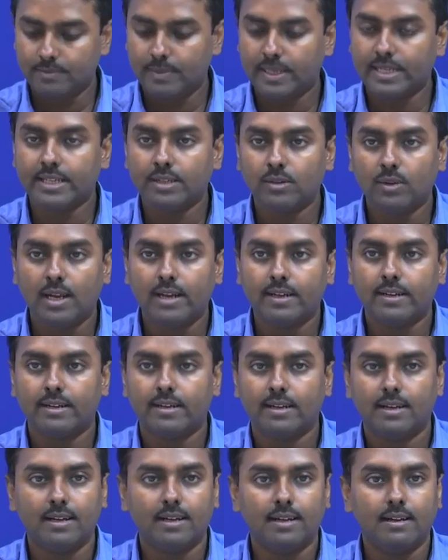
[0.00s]
particular
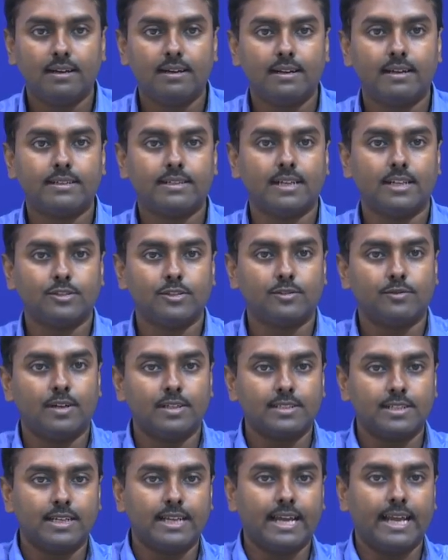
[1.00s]
transfer
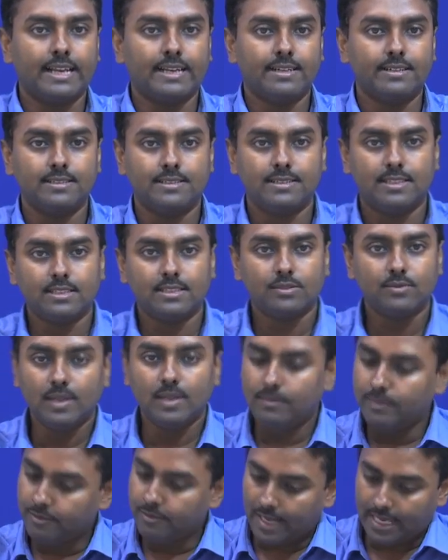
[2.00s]
function characteristics will
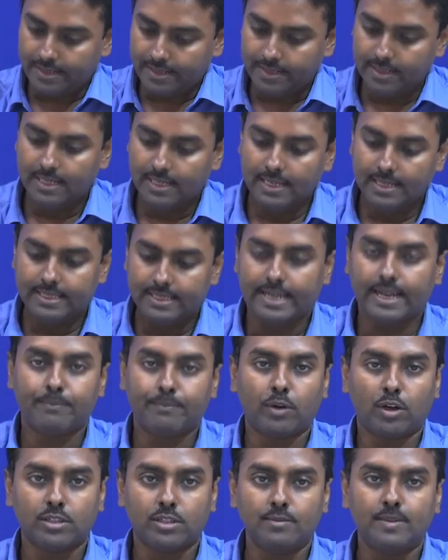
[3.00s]
be valid, that
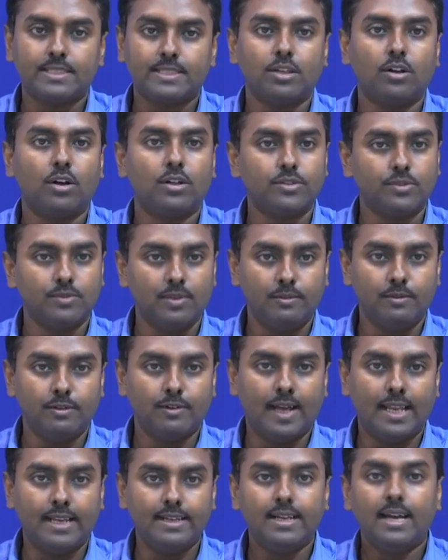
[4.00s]
approximation also will be
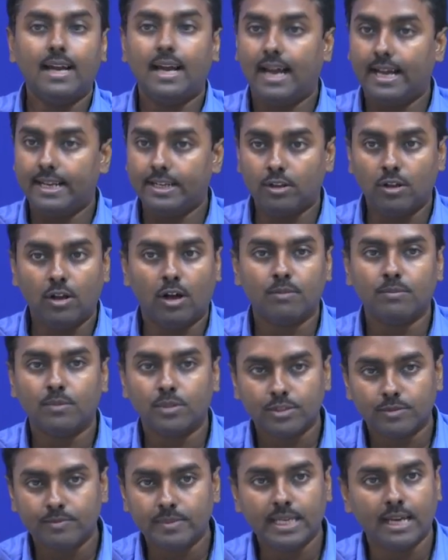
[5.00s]
valid, and it will
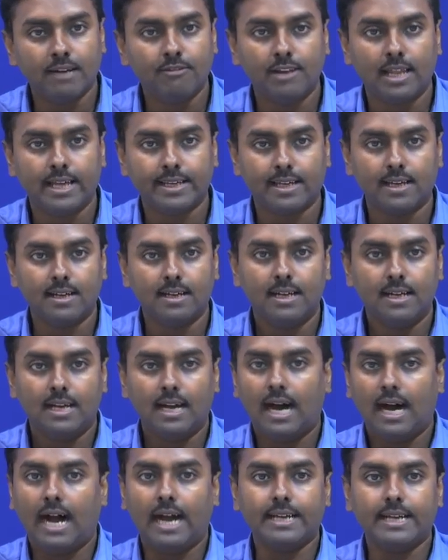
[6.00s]
almost behave like a
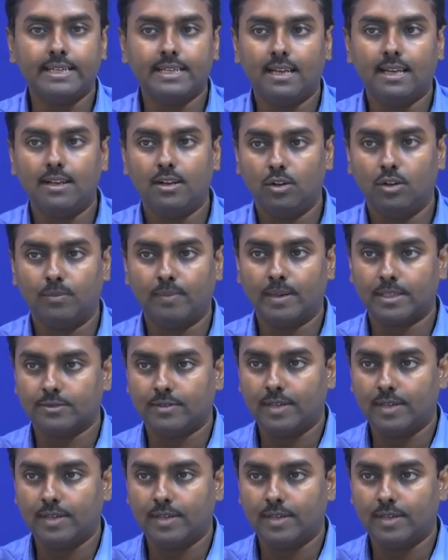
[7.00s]
ideal low pass